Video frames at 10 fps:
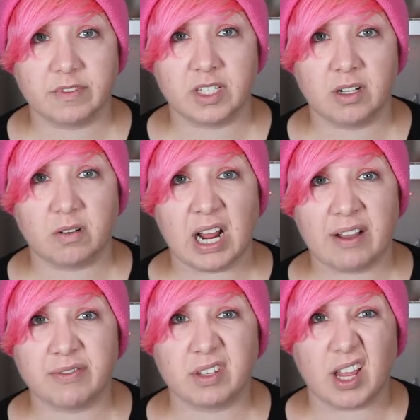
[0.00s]
you don't
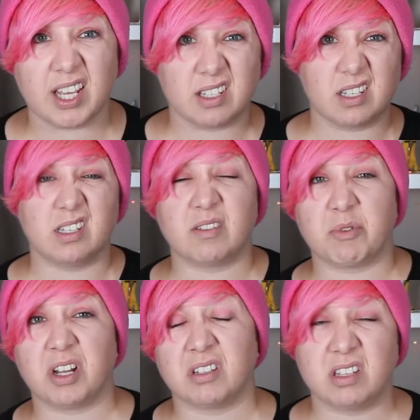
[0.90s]
have to, like, see
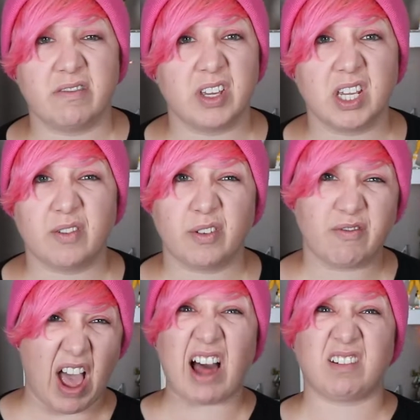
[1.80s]
someone on TV to feel
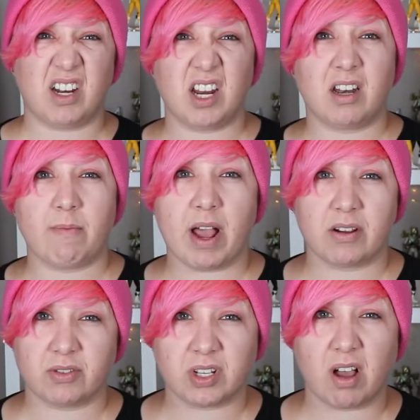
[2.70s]
validated about
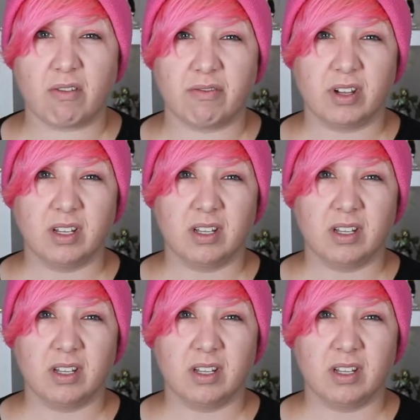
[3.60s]
yourself.